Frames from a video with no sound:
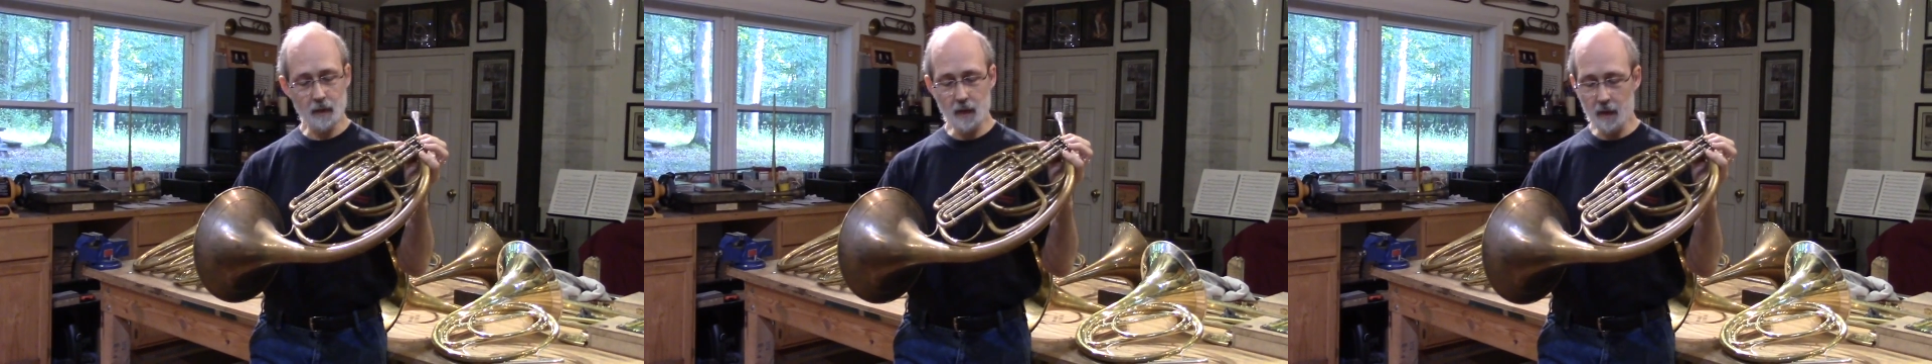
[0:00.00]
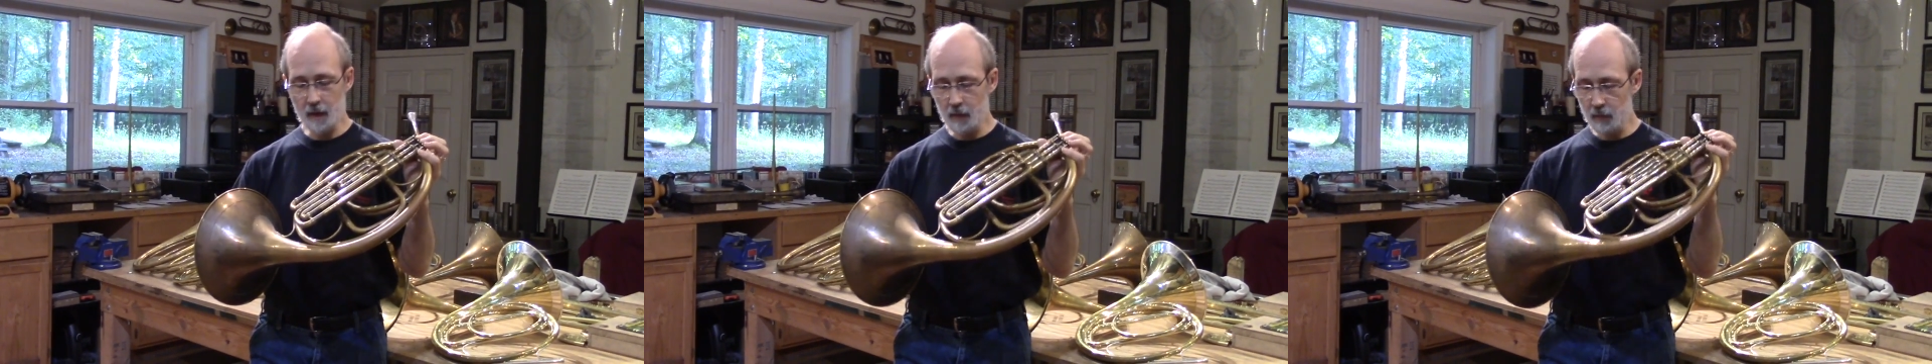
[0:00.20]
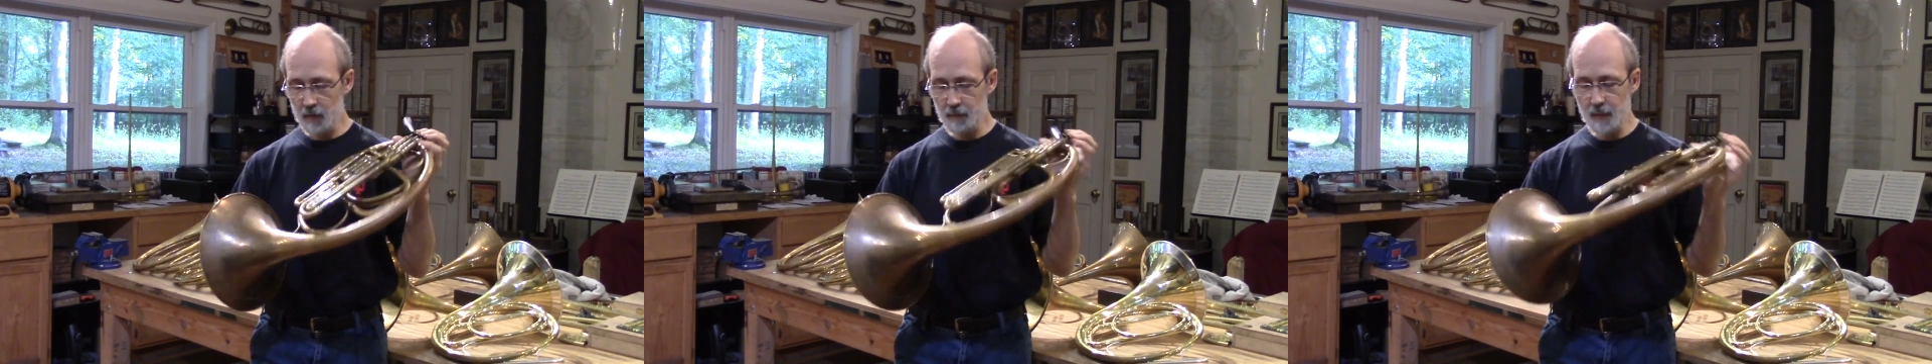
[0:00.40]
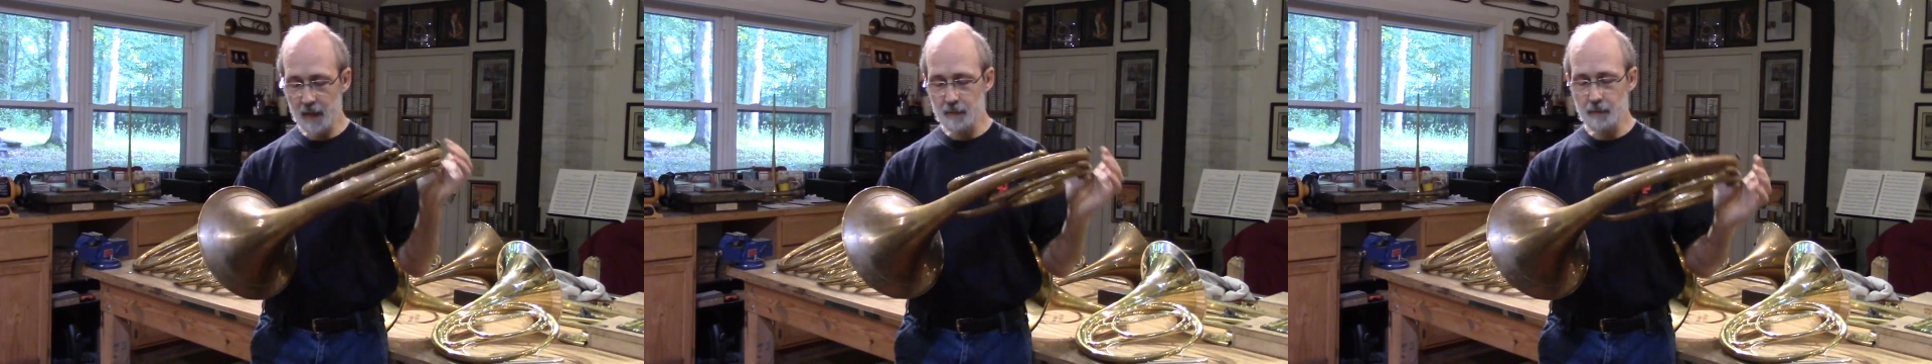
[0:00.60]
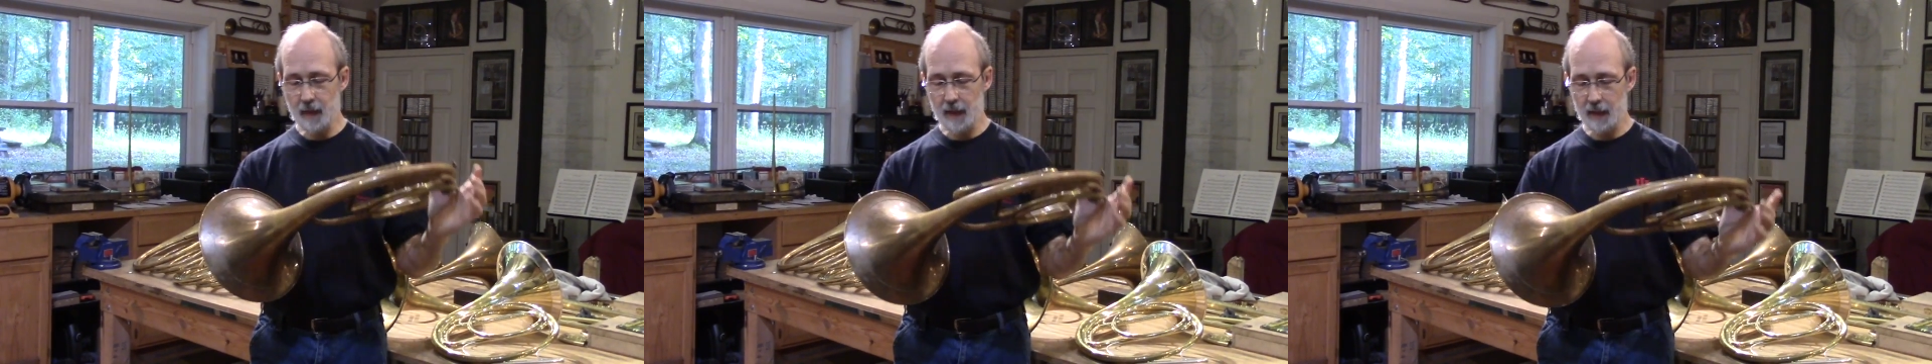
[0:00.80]
it was
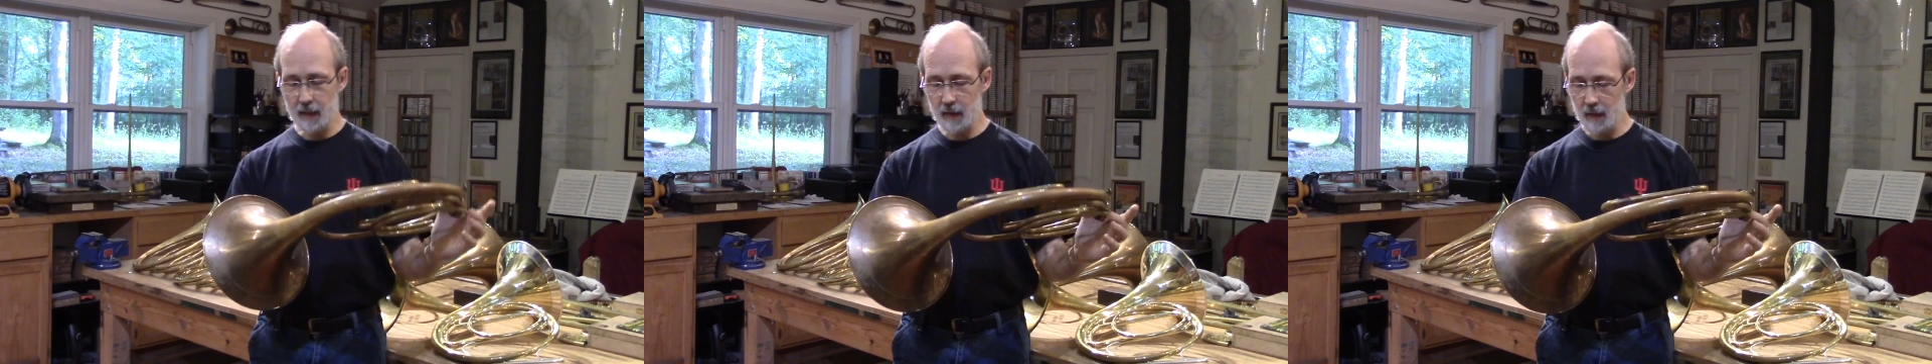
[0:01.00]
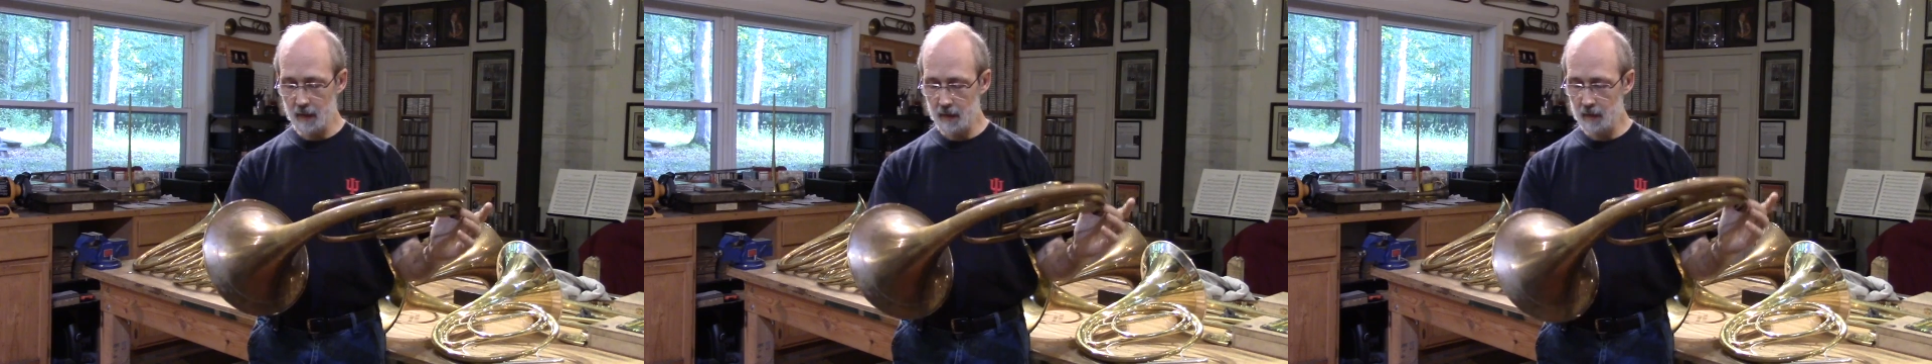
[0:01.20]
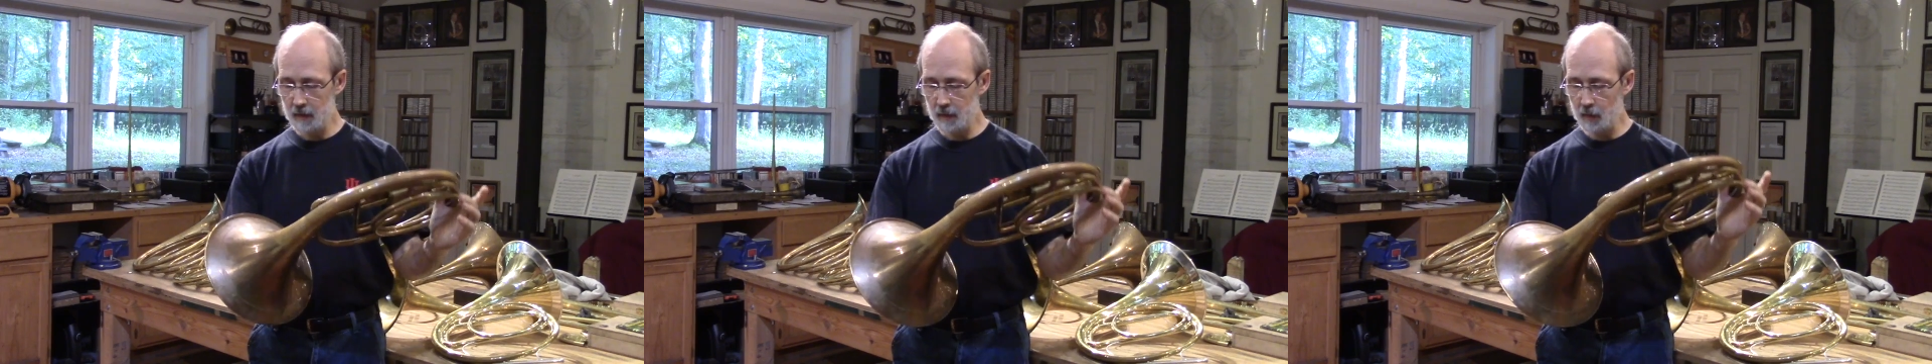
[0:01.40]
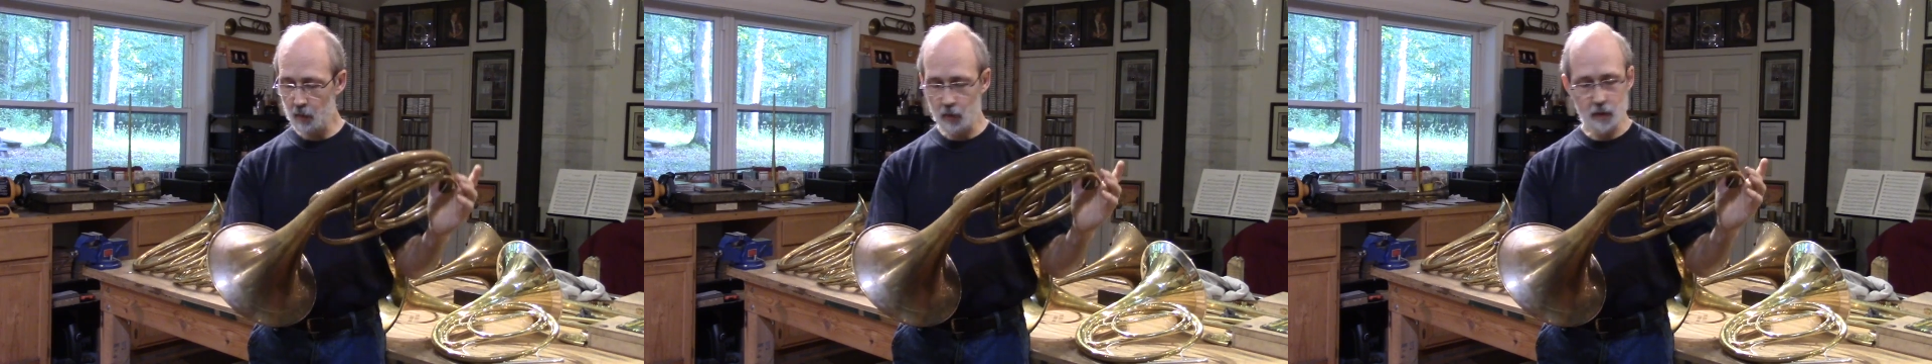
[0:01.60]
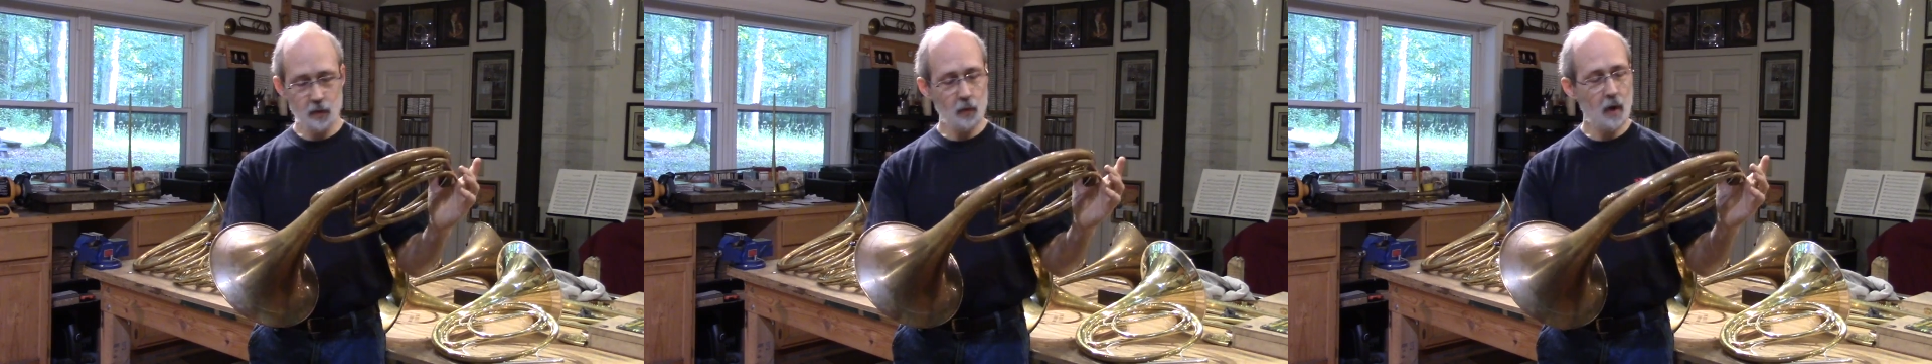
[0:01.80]
made by
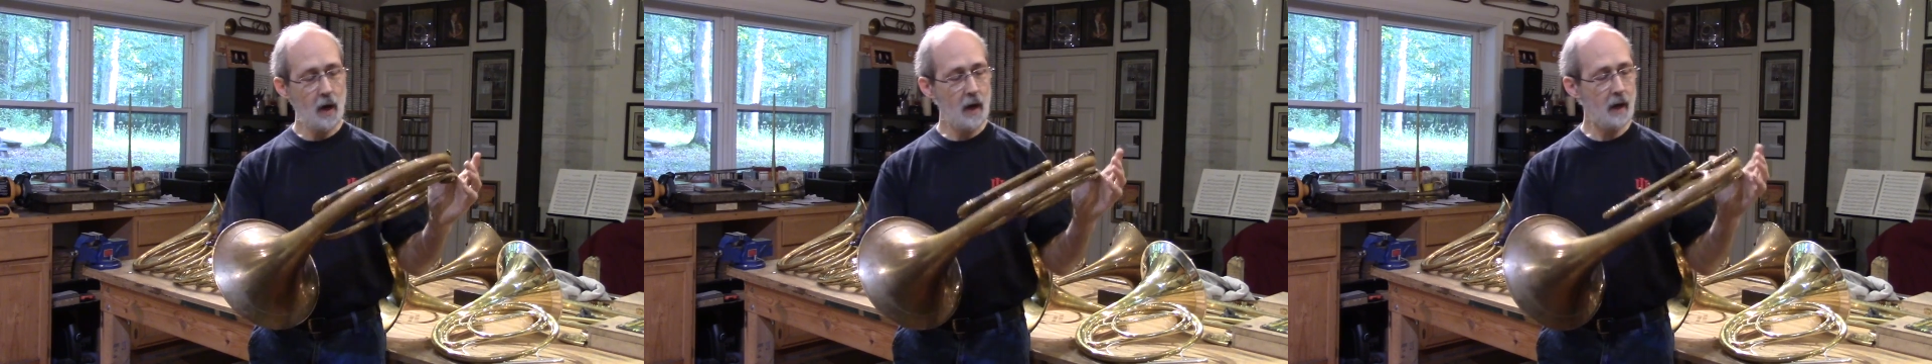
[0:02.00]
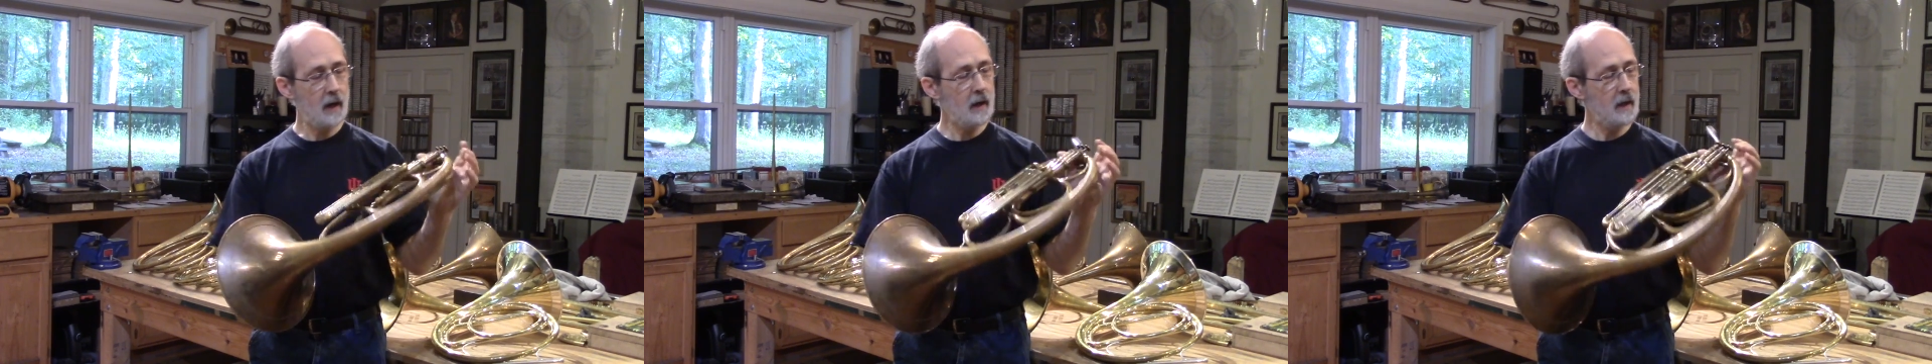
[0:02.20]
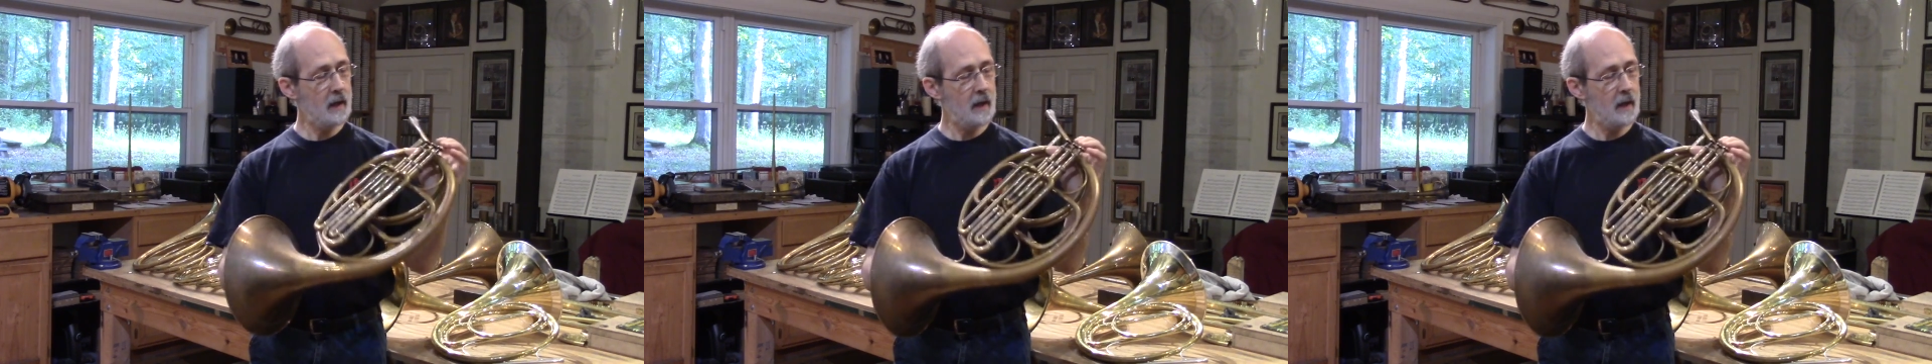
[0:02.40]
Courtois,